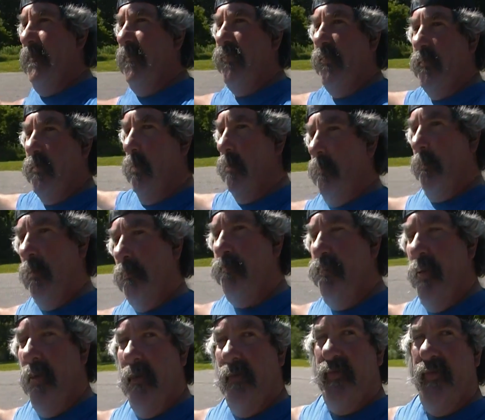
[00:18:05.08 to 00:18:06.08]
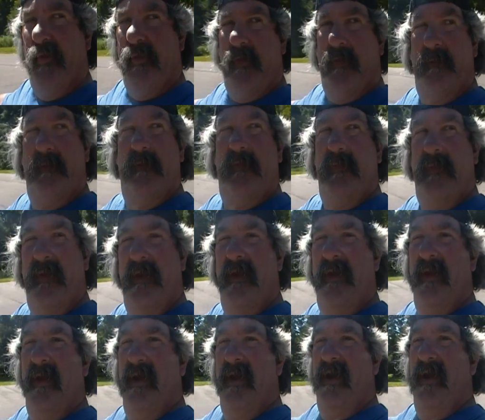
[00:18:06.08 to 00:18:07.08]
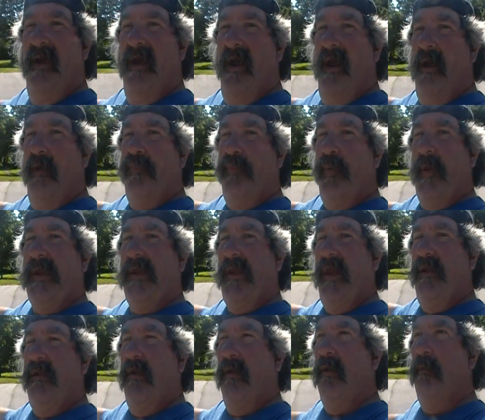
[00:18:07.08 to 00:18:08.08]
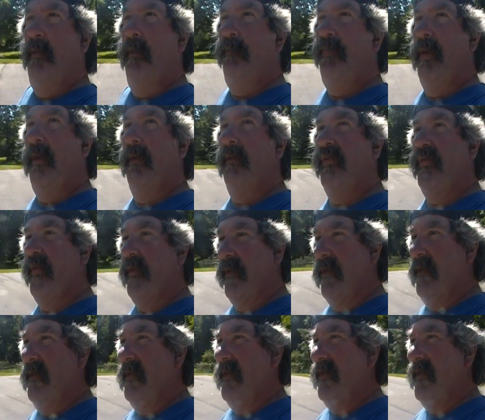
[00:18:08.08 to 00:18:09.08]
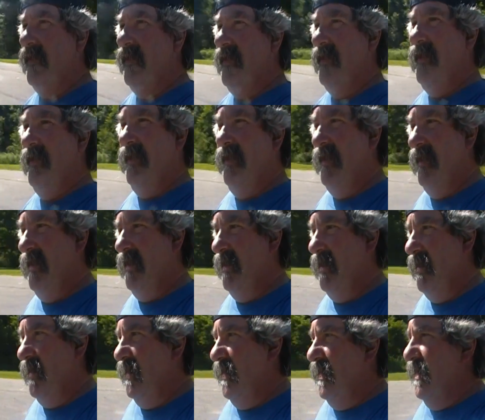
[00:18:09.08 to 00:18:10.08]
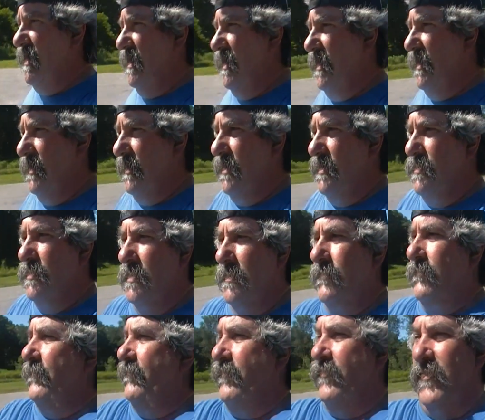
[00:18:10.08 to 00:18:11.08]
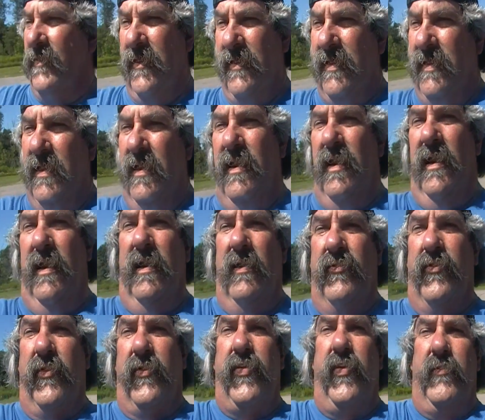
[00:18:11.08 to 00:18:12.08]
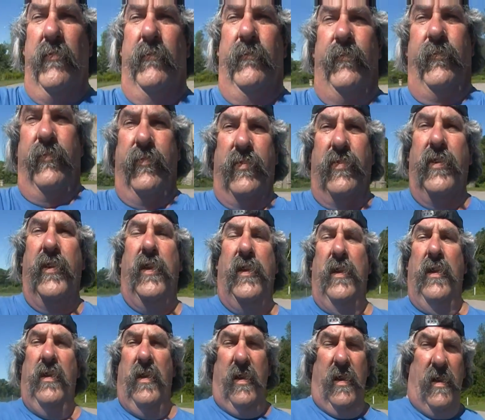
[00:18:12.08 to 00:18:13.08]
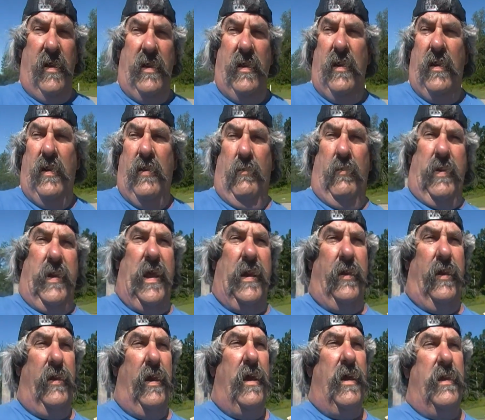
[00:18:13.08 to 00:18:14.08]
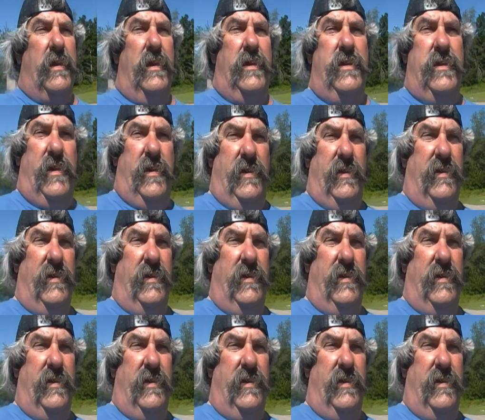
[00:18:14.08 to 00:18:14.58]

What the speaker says: It was a normal person. A freaking normal person. And just went on a nut